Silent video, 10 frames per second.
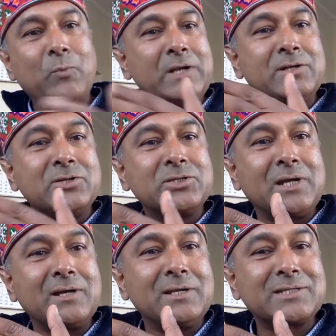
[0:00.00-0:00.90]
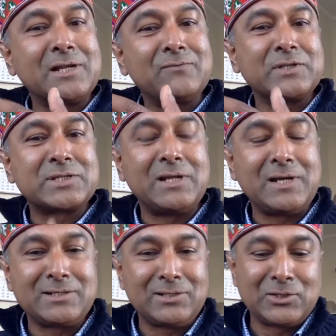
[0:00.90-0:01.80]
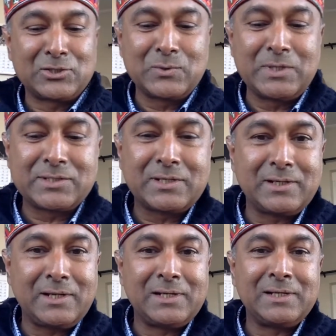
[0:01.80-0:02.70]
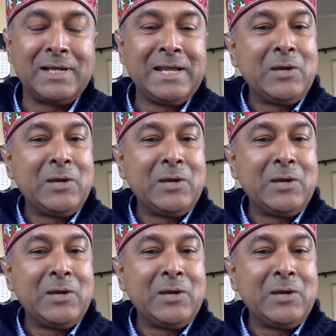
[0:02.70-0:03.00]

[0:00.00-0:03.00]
went and stuck itself aslant in the Suez Canal